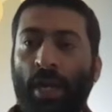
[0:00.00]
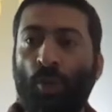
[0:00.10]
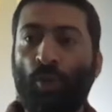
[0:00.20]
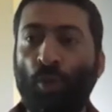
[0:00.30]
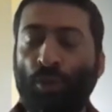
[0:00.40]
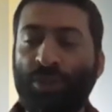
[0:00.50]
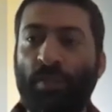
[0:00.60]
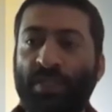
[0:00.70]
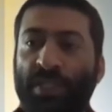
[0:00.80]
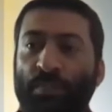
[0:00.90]
to the root
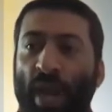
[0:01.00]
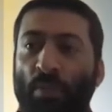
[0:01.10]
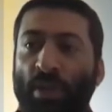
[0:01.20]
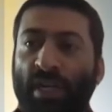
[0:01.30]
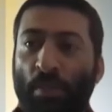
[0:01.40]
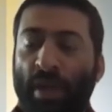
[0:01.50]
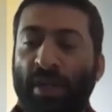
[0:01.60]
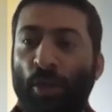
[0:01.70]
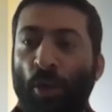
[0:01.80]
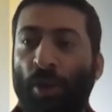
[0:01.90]
servers is primarily
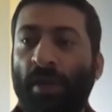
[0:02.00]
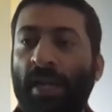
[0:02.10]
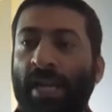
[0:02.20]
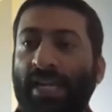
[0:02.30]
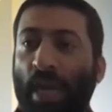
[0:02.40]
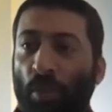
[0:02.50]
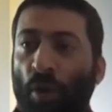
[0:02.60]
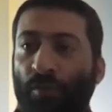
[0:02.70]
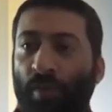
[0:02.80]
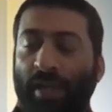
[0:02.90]
dependent on a couple
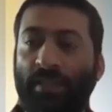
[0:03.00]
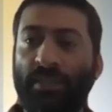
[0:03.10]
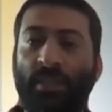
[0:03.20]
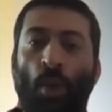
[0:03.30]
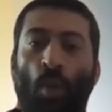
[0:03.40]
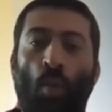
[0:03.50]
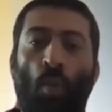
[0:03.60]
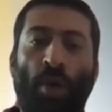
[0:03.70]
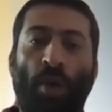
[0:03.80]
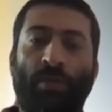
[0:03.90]
of factors.
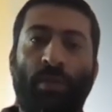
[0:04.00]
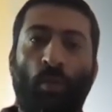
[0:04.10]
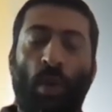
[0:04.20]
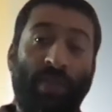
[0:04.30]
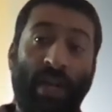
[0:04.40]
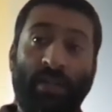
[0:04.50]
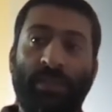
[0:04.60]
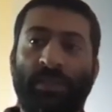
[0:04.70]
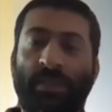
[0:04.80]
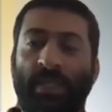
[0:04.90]
One of that
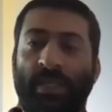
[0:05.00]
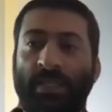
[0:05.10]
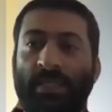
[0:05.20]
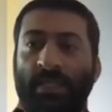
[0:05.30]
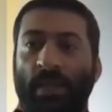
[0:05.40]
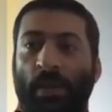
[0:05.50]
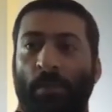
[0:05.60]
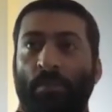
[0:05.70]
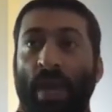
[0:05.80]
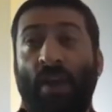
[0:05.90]
is
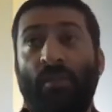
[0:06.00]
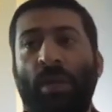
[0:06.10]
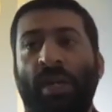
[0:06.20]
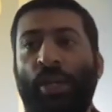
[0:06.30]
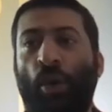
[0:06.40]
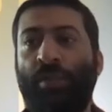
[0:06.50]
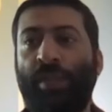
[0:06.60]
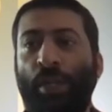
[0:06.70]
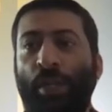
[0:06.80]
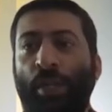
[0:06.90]
availability of
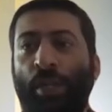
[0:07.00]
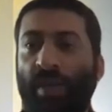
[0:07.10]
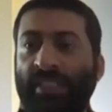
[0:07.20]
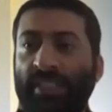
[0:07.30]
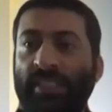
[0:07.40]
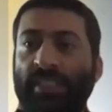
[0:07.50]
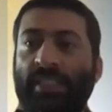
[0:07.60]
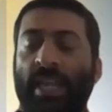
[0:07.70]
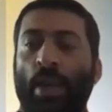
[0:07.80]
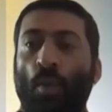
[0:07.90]
the root server
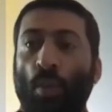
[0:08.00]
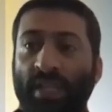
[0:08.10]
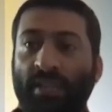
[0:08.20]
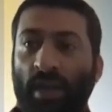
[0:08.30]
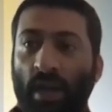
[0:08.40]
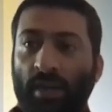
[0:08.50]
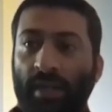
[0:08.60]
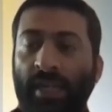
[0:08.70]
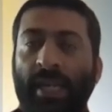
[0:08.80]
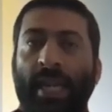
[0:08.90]
instance within the
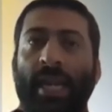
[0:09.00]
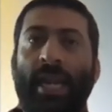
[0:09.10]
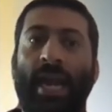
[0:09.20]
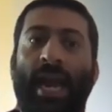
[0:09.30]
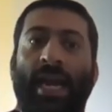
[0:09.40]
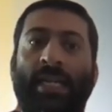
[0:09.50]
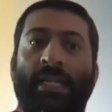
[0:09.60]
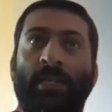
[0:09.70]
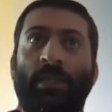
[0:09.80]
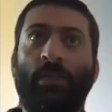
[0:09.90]
country,
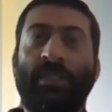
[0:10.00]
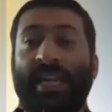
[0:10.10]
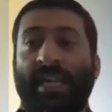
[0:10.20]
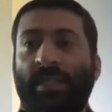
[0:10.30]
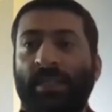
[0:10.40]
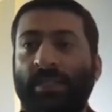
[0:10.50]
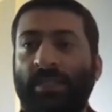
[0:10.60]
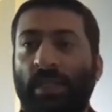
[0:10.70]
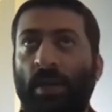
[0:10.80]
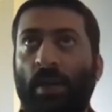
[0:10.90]
and the second
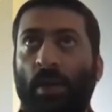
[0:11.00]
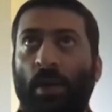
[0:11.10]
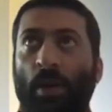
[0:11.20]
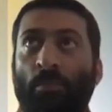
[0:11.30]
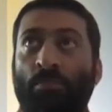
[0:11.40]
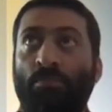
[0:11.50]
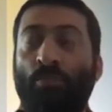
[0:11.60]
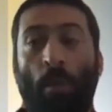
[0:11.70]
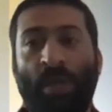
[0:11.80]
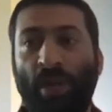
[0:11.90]
is
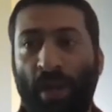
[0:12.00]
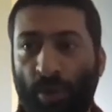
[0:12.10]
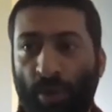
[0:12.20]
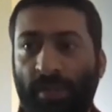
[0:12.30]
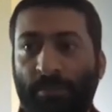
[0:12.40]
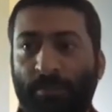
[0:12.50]
optimal routing.